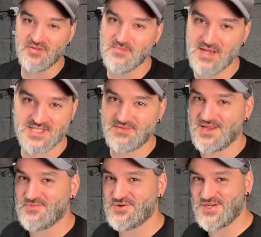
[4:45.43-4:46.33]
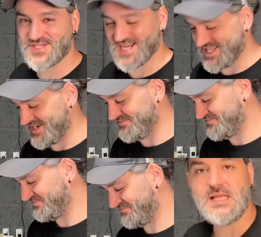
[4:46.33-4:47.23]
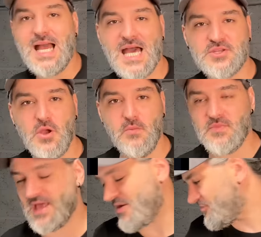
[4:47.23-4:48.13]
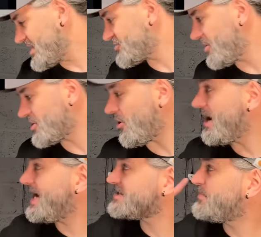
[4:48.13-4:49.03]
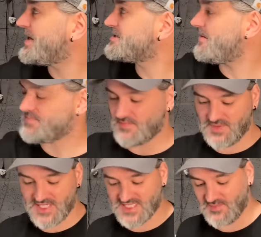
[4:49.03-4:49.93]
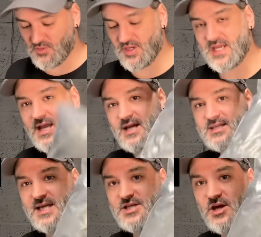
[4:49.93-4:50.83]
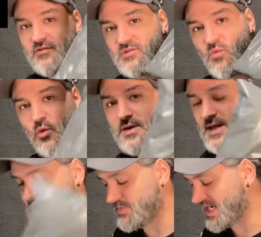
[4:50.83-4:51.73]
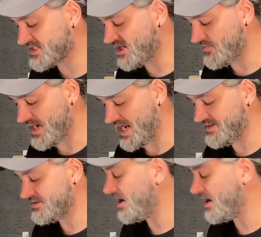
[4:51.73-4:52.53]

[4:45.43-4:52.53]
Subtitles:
you. Massively appreciate that. Adam, that retro guy, has picked up the Beastie Boy t-shirt. I've got one that's packed up and